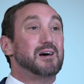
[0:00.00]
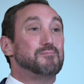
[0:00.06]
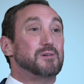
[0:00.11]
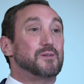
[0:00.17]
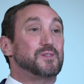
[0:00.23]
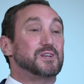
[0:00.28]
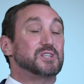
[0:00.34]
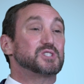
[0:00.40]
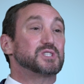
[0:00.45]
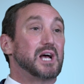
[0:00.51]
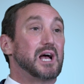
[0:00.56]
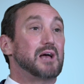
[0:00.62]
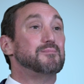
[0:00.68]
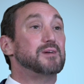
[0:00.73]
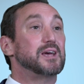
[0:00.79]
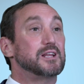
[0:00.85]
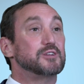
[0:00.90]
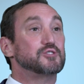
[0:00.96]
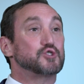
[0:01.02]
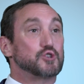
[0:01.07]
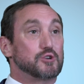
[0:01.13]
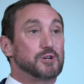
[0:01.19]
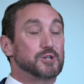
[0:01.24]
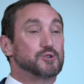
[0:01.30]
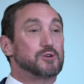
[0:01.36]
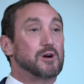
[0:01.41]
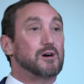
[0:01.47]
but this time in a
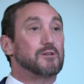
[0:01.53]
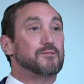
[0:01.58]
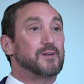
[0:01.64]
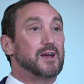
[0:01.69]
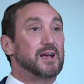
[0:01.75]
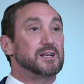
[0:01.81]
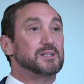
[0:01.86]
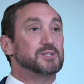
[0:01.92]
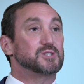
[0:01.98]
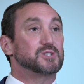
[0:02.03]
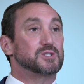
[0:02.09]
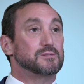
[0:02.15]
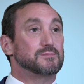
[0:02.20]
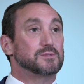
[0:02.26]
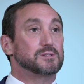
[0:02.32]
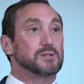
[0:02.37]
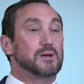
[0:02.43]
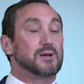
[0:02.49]
jury trial phase.